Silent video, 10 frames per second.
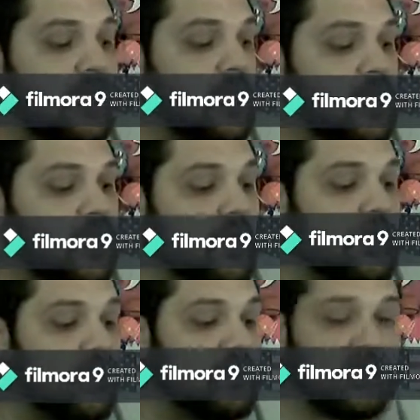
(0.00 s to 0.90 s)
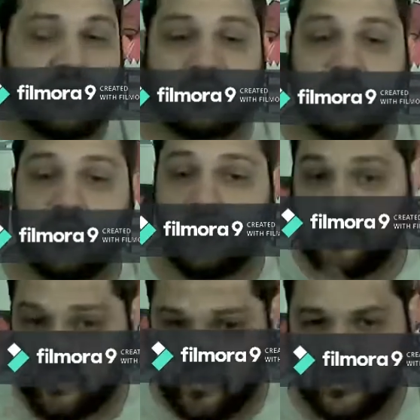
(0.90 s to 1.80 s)
and so
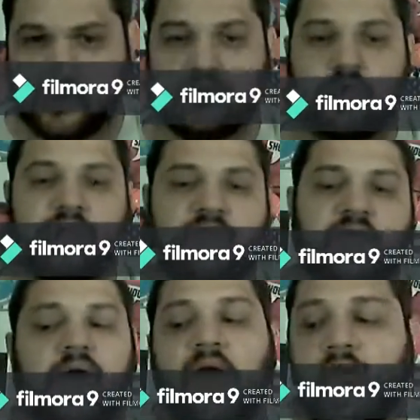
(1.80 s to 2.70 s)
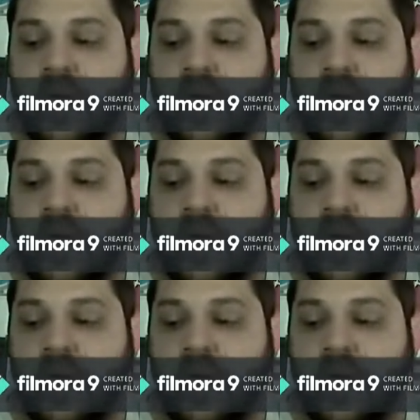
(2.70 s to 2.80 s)
you do need that.